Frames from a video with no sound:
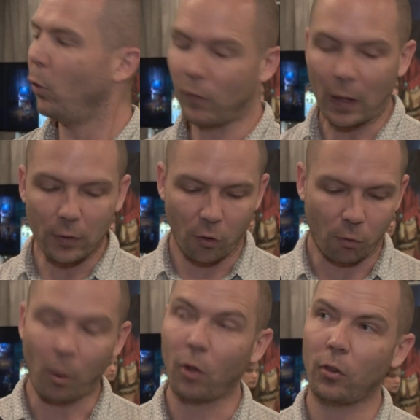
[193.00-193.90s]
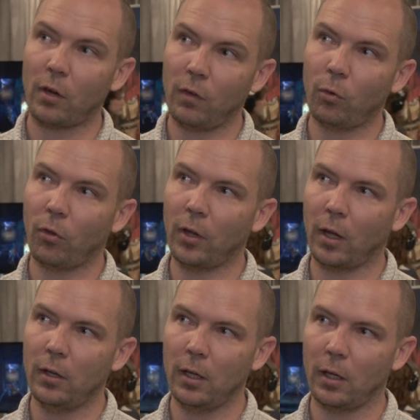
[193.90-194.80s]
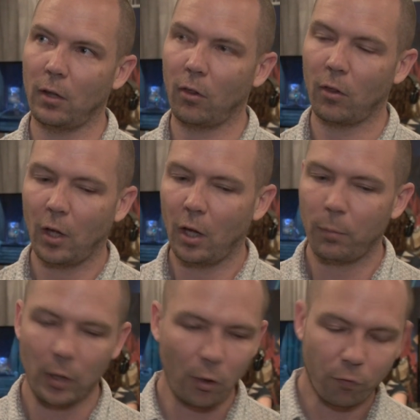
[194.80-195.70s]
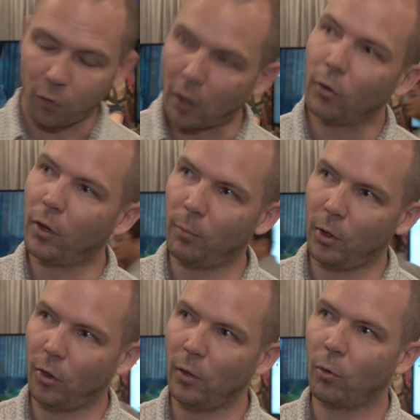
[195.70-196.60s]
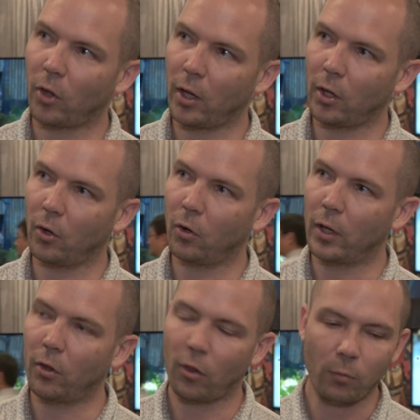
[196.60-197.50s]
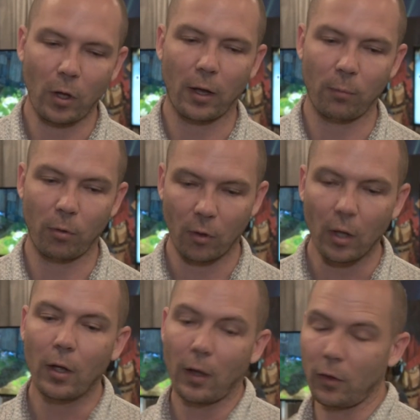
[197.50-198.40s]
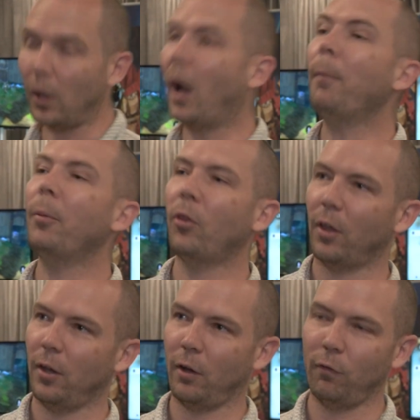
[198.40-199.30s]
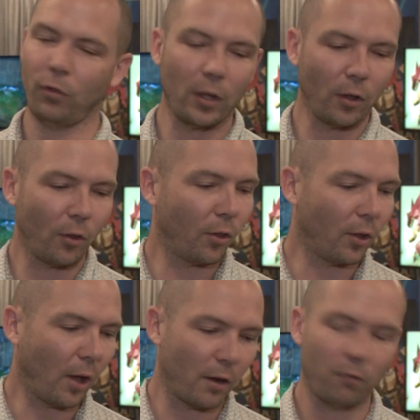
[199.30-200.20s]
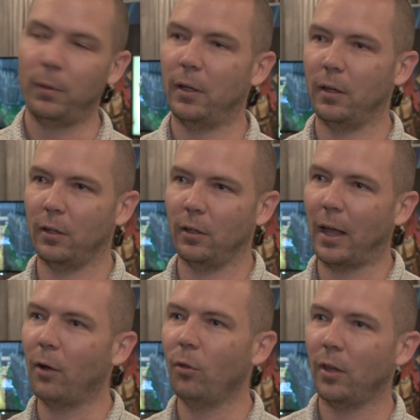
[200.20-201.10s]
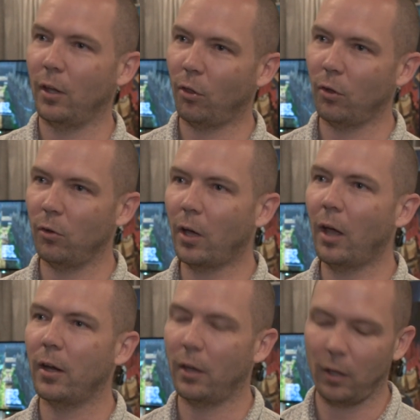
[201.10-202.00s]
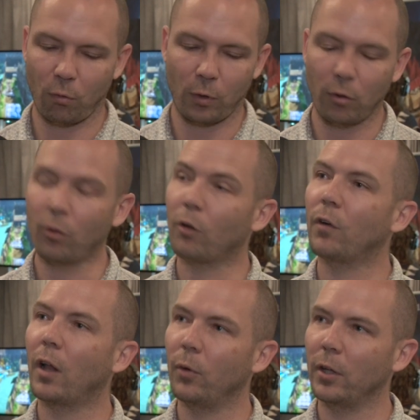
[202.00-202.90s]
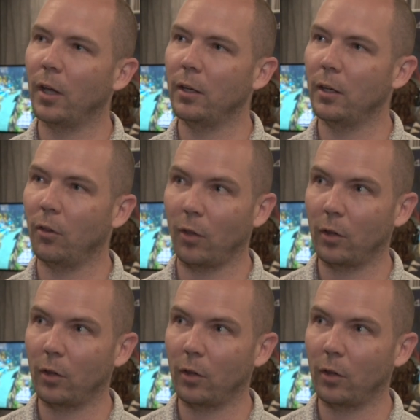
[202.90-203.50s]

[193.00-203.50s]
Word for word: we've got this small set of interesting ideas, but let's follow them and see where they go. And sometimes the opposite of things kind of being lousy and so you cut it is when you start following the ideas